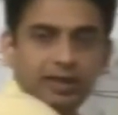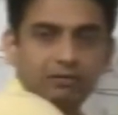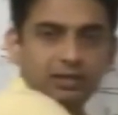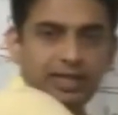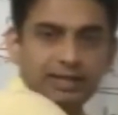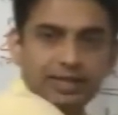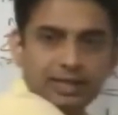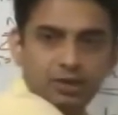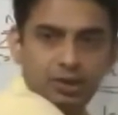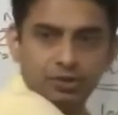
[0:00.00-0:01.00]
recover the
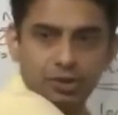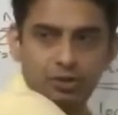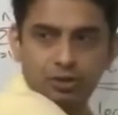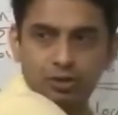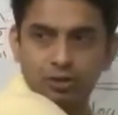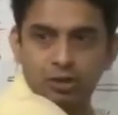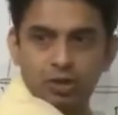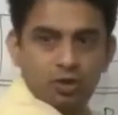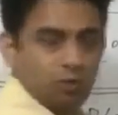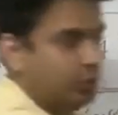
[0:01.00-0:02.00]
exact solution,
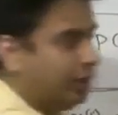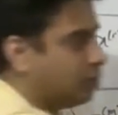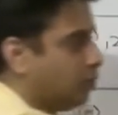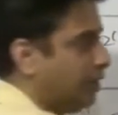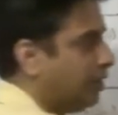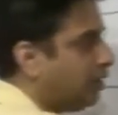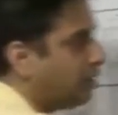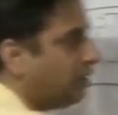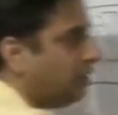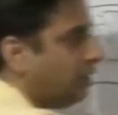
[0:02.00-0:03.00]
whereas over
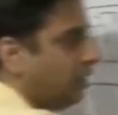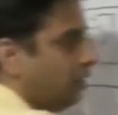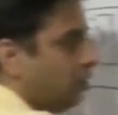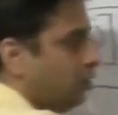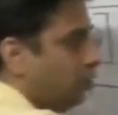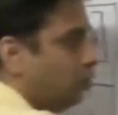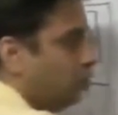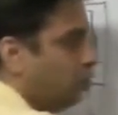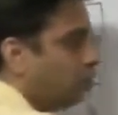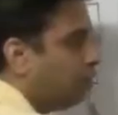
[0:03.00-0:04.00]
here,
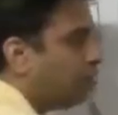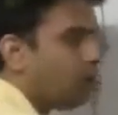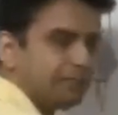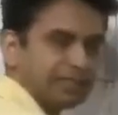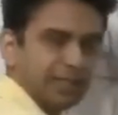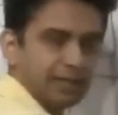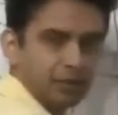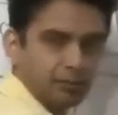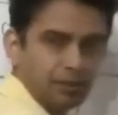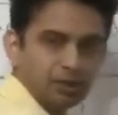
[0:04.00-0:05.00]
we always get
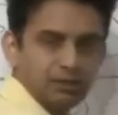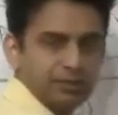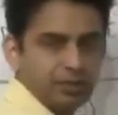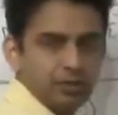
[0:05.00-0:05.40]
an approximate